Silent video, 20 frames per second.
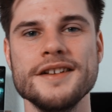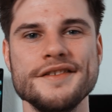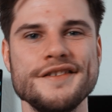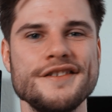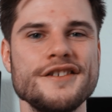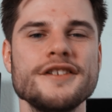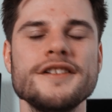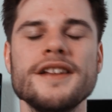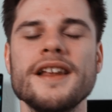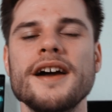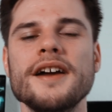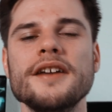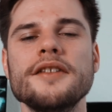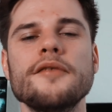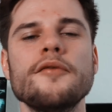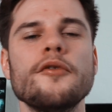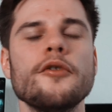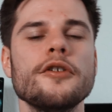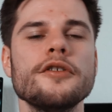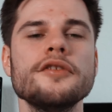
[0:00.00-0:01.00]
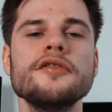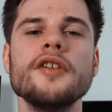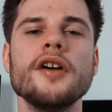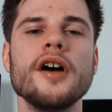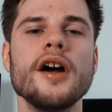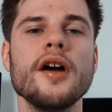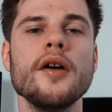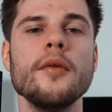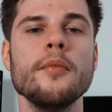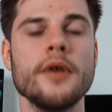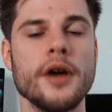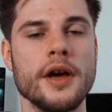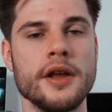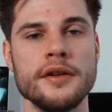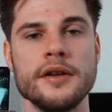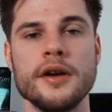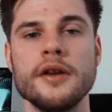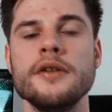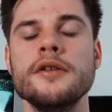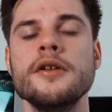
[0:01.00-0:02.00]
Just like the first time
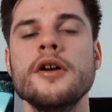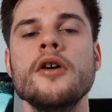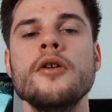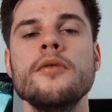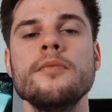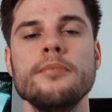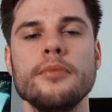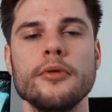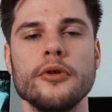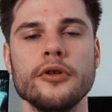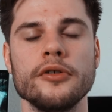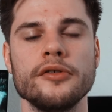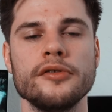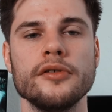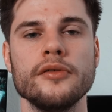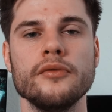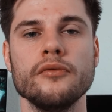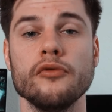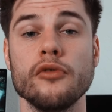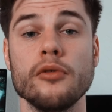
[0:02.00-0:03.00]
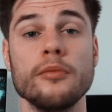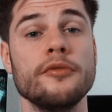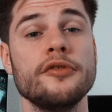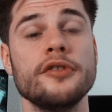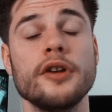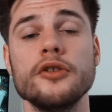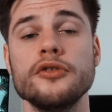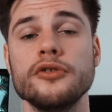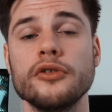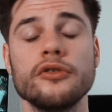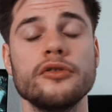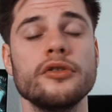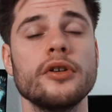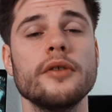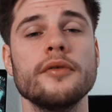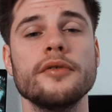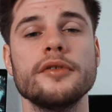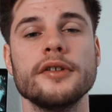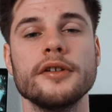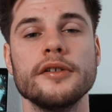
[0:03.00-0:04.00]
an unknown person from social
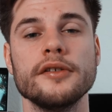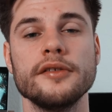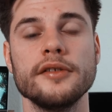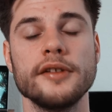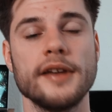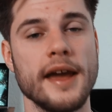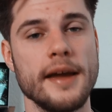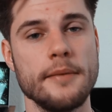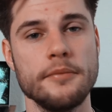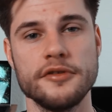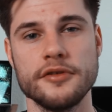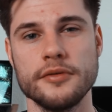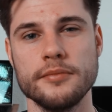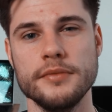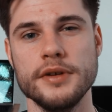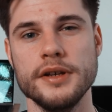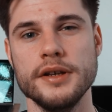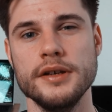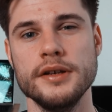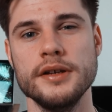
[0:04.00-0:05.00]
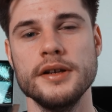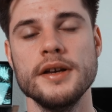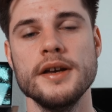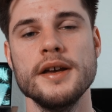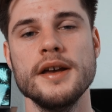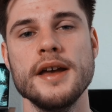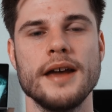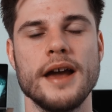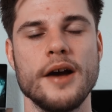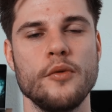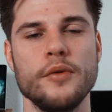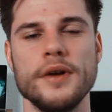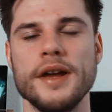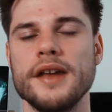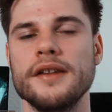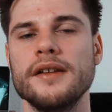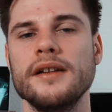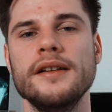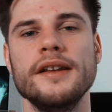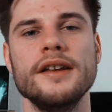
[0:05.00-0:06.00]
services came to me and we
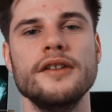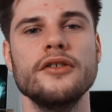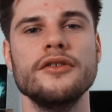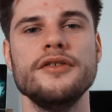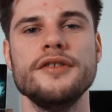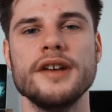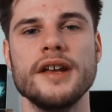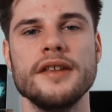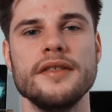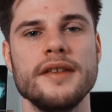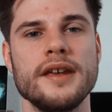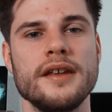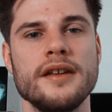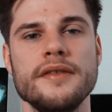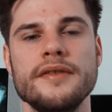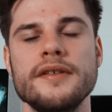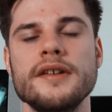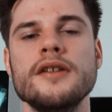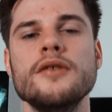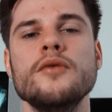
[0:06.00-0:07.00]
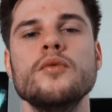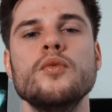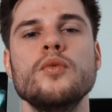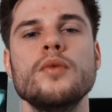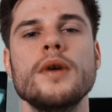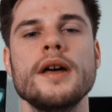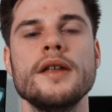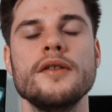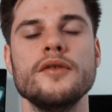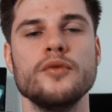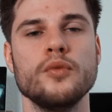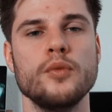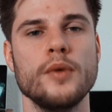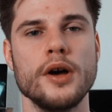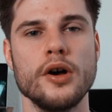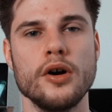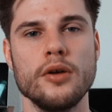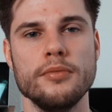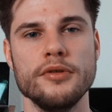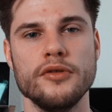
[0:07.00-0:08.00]
had a little chat that it didn't went
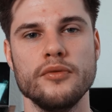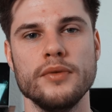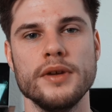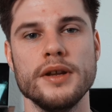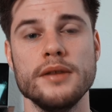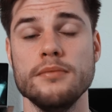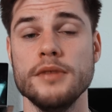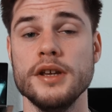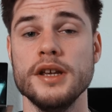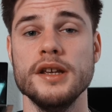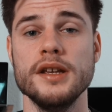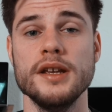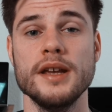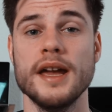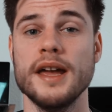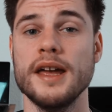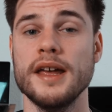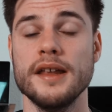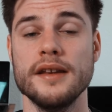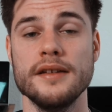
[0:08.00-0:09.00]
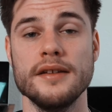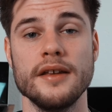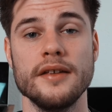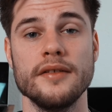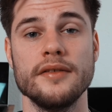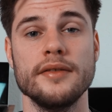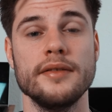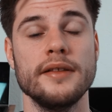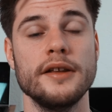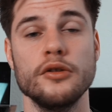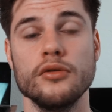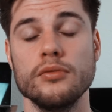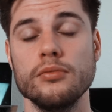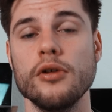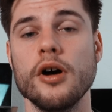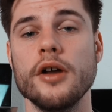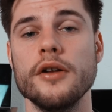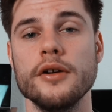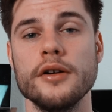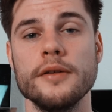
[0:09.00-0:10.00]
well between me and that little
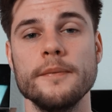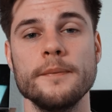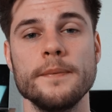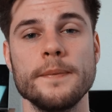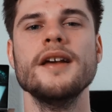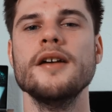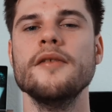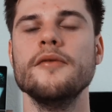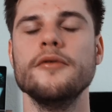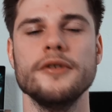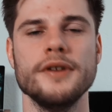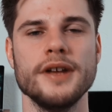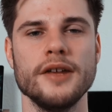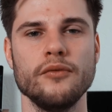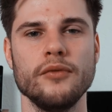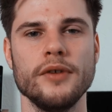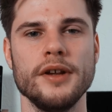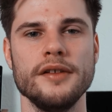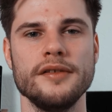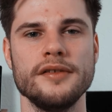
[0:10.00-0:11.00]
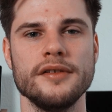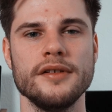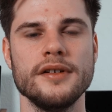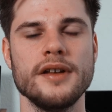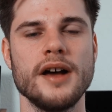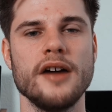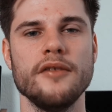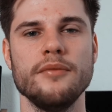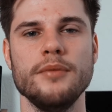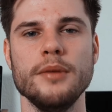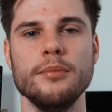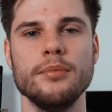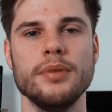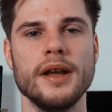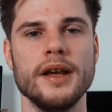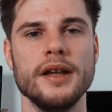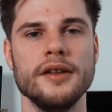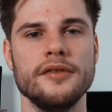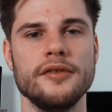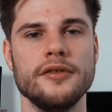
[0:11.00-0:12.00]
brother. For that reason I've been
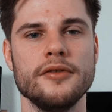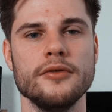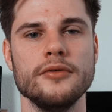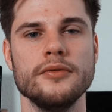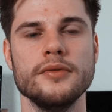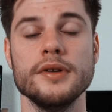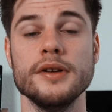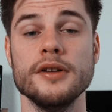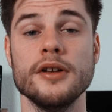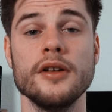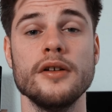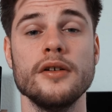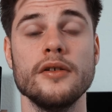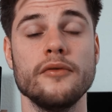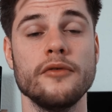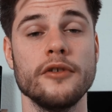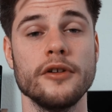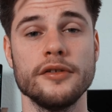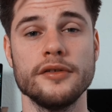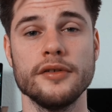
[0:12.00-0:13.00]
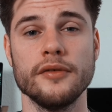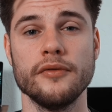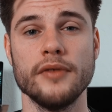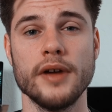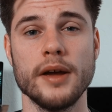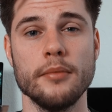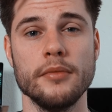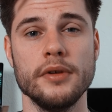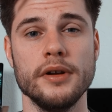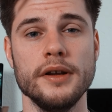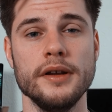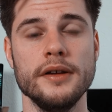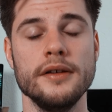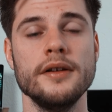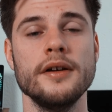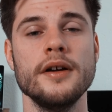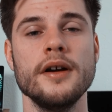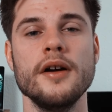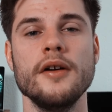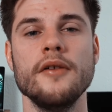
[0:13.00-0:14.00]
placed to another foster
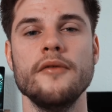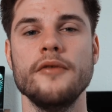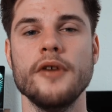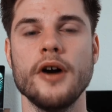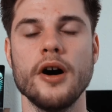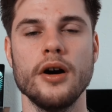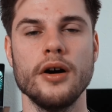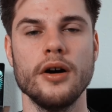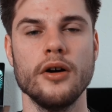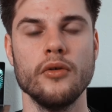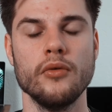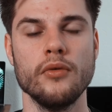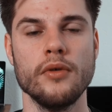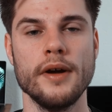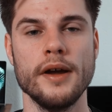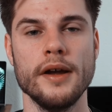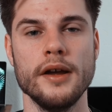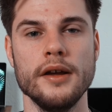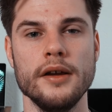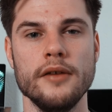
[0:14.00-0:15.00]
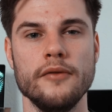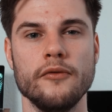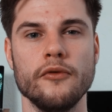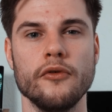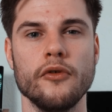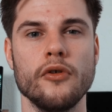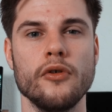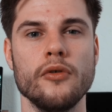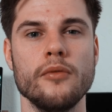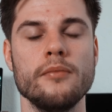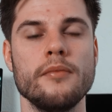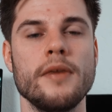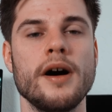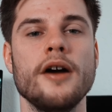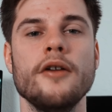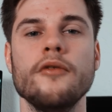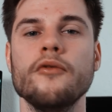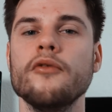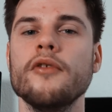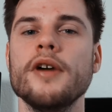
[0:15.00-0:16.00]
family far away from
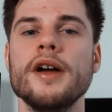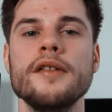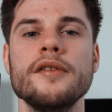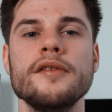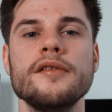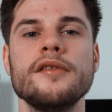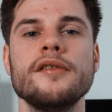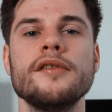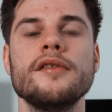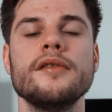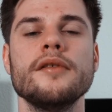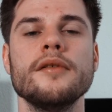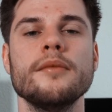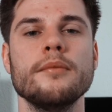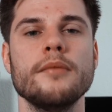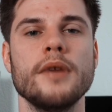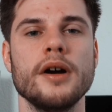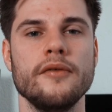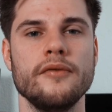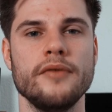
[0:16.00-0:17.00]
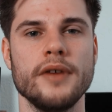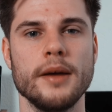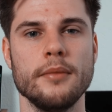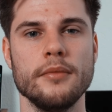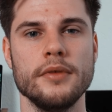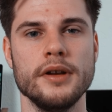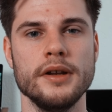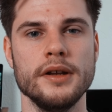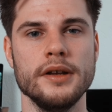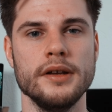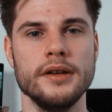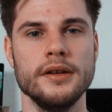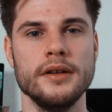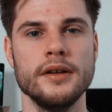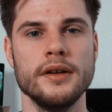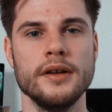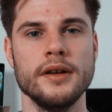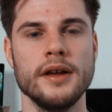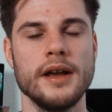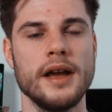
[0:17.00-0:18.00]
my friends, my family
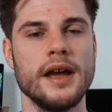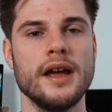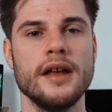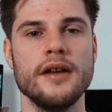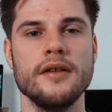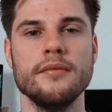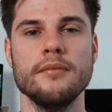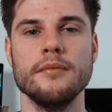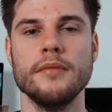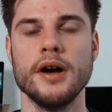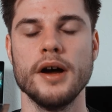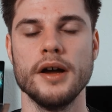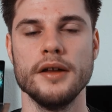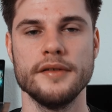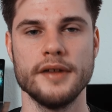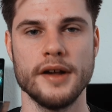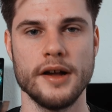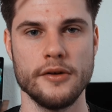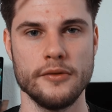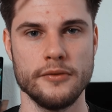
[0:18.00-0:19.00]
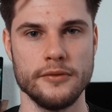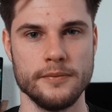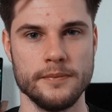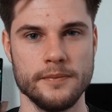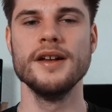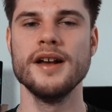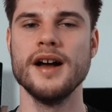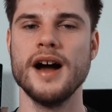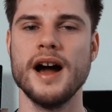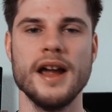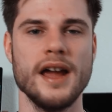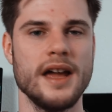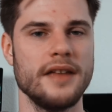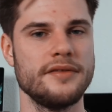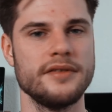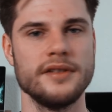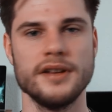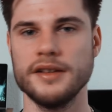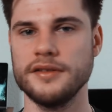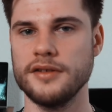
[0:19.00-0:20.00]
and my town. I had
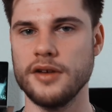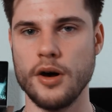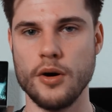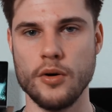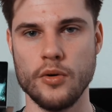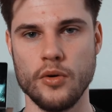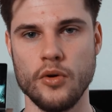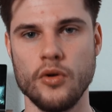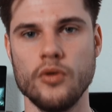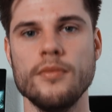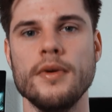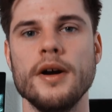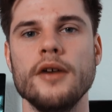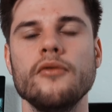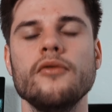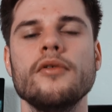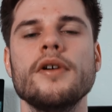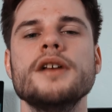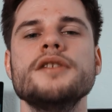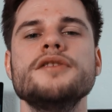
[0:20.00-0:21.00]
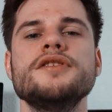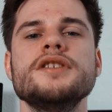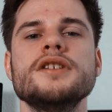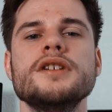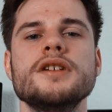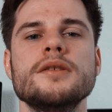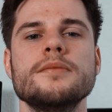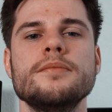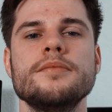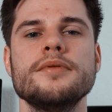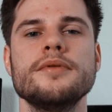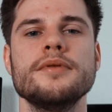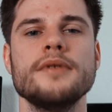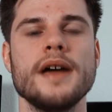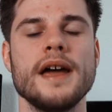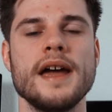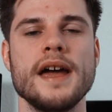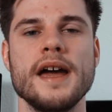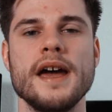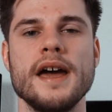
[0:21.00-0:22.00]
to let go all my friendship
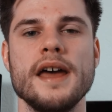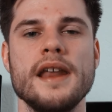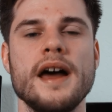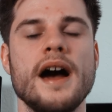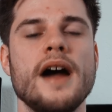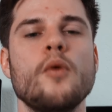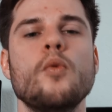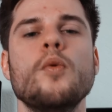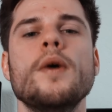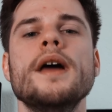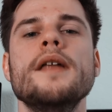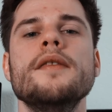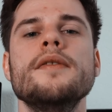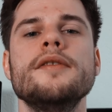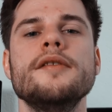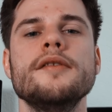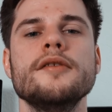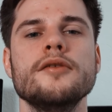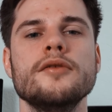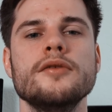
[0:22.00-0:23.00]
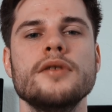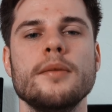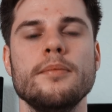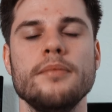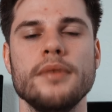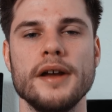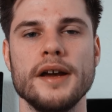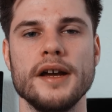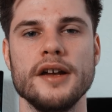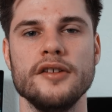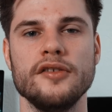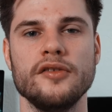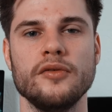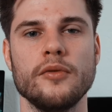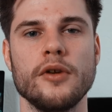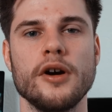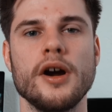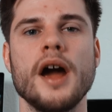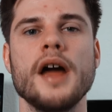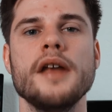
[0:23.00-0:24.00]
and I went to a place
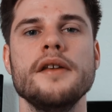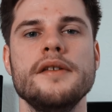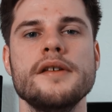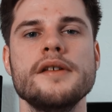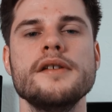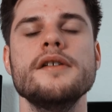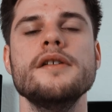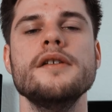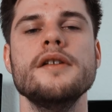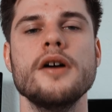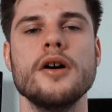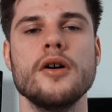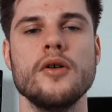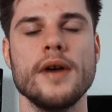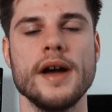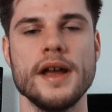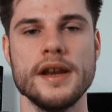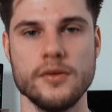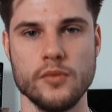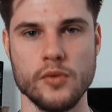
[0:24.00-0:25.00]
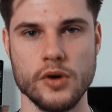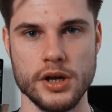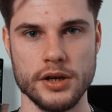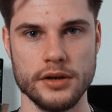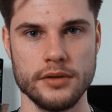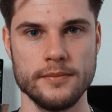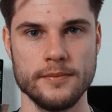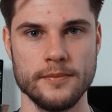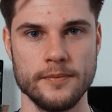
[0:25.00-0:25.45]
where I didn't know anyone.